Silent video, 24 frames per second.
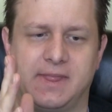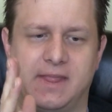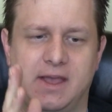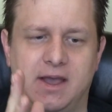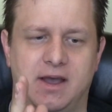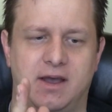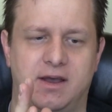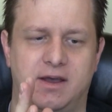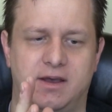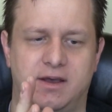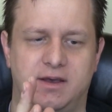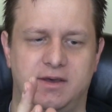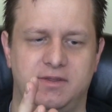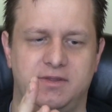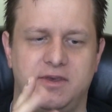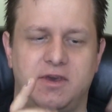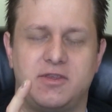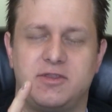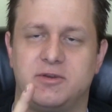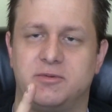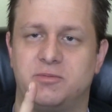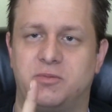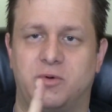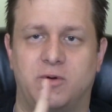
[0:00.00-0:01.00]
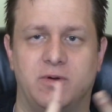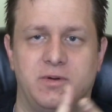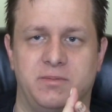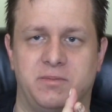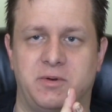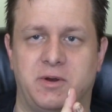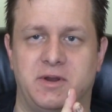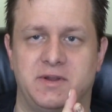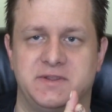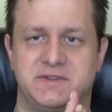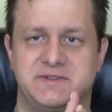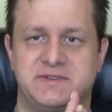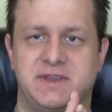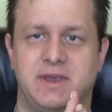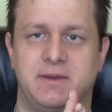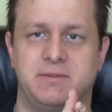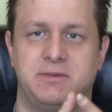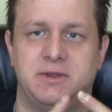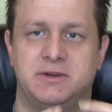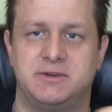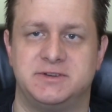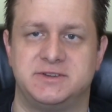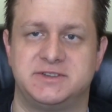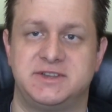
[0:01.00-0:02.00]
The other important part of this
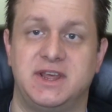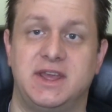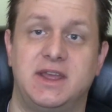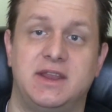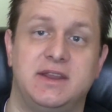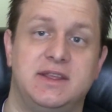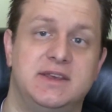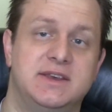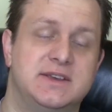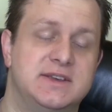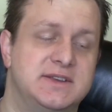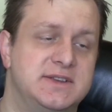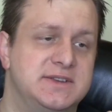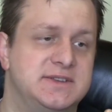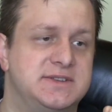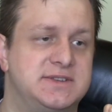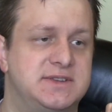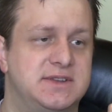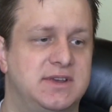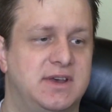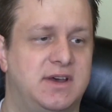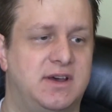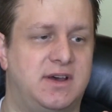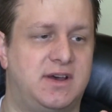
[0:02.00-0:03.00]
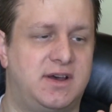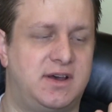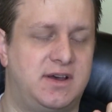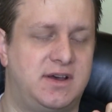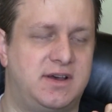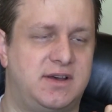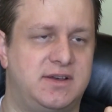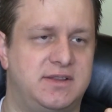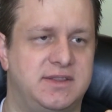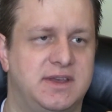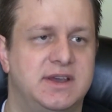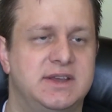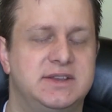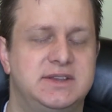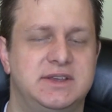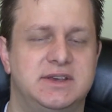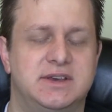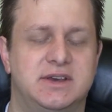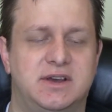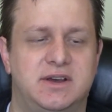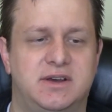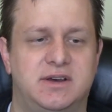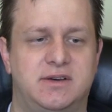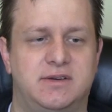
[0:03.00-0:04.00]
game to understand is the
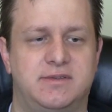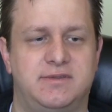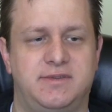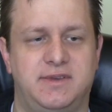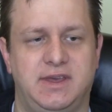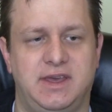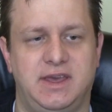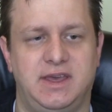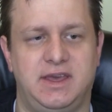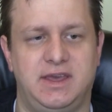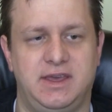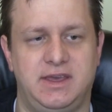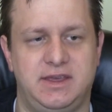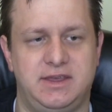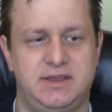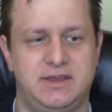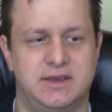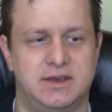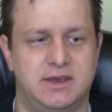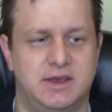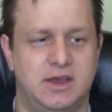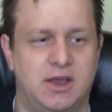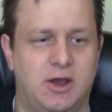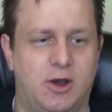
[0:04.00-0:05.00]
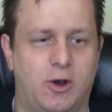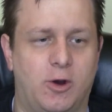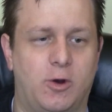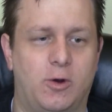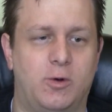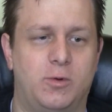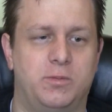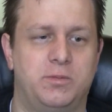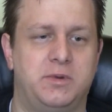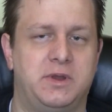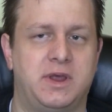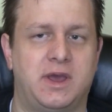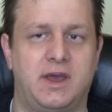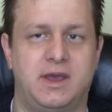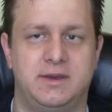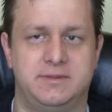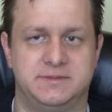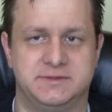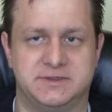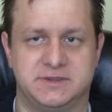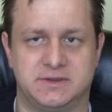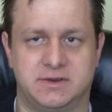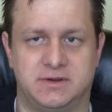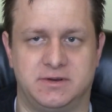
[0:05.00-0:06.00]
idea of a home
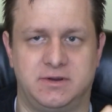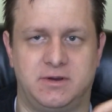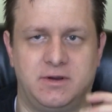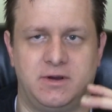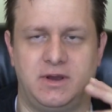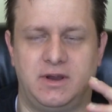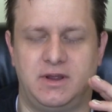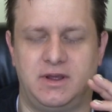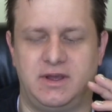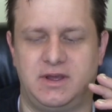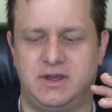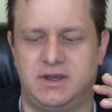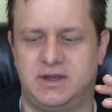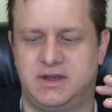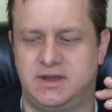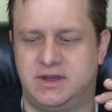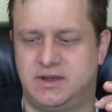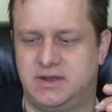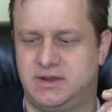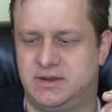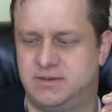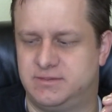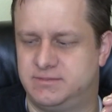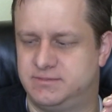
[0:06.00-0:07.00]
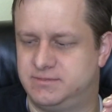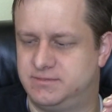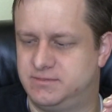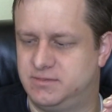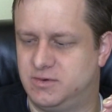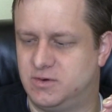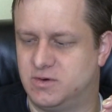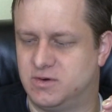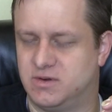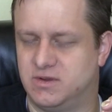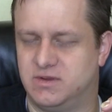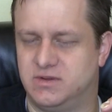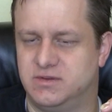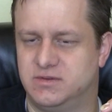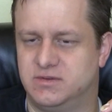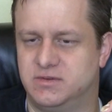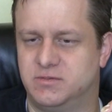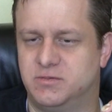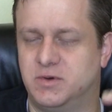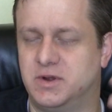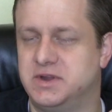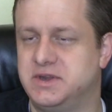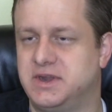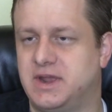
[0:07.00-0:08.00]
time zone, or
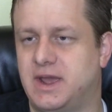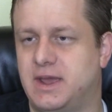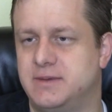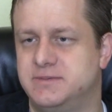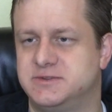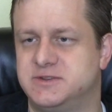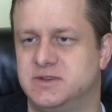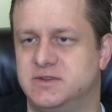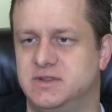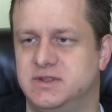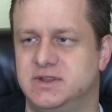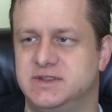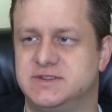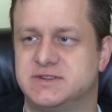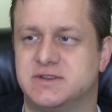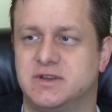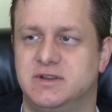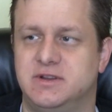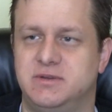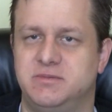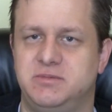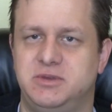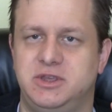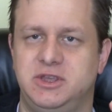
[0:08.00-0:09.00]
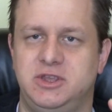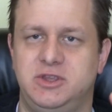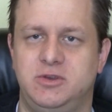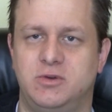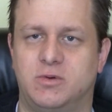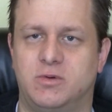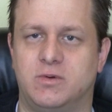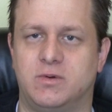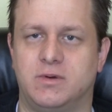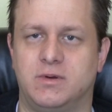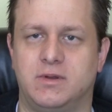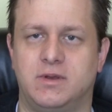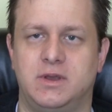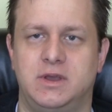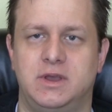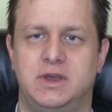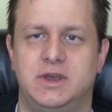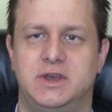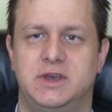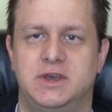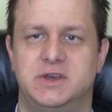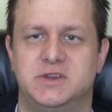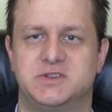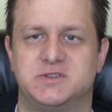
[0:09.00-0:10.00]
one time zone that's going to be your
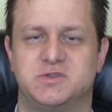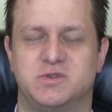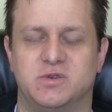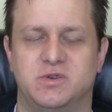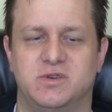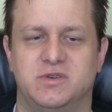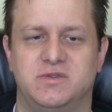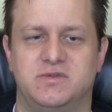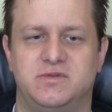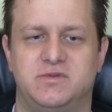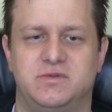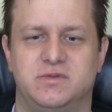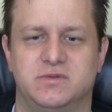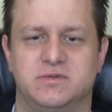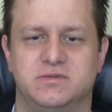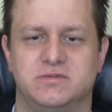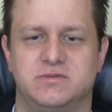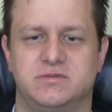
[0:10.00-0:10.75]
sort of